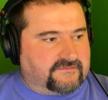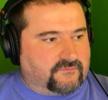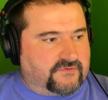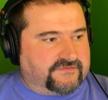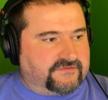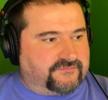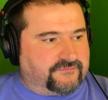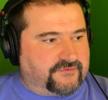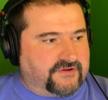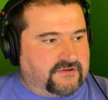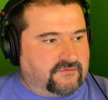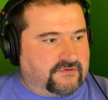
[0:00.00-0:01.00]
was it
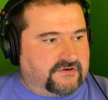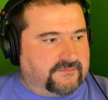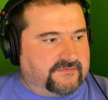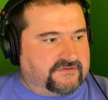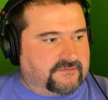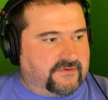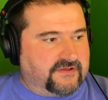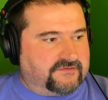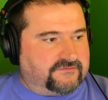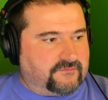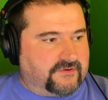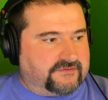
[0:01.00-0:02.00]
free or limited by the
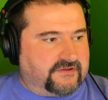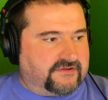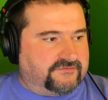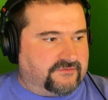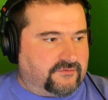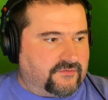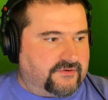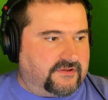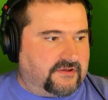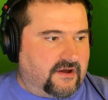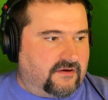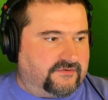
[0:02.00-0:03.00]
Squadcast
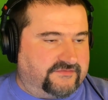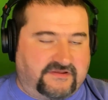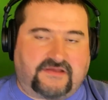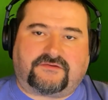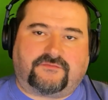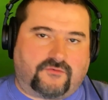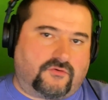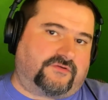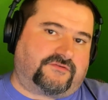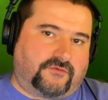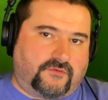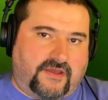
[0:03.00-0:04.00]
recording hours? Yes, of course.
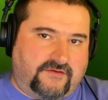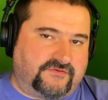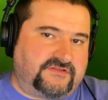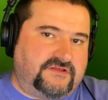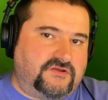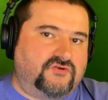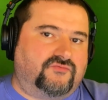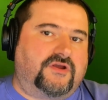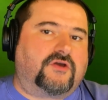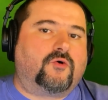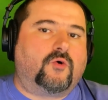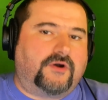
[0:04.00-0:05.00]
So everything you
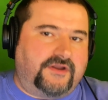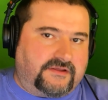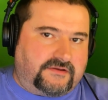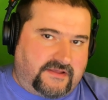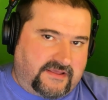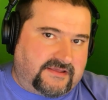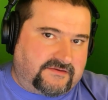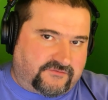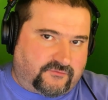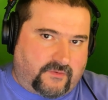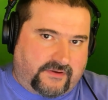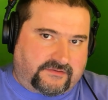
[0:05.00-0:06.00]
recorded in
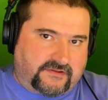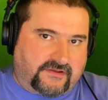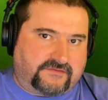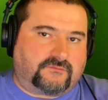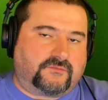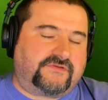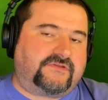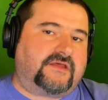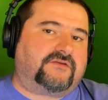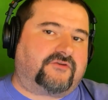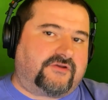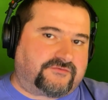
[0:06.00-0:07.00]
Squadcast was
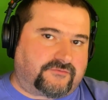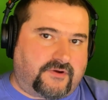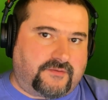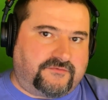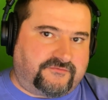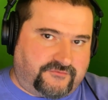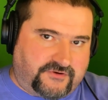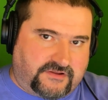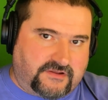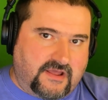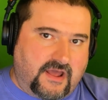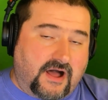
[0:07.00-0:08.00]
then transcribed free
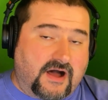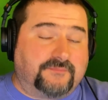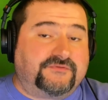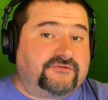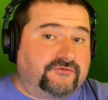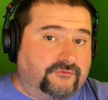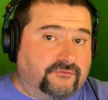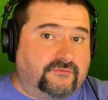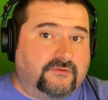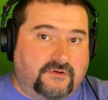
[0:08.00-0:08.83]
up to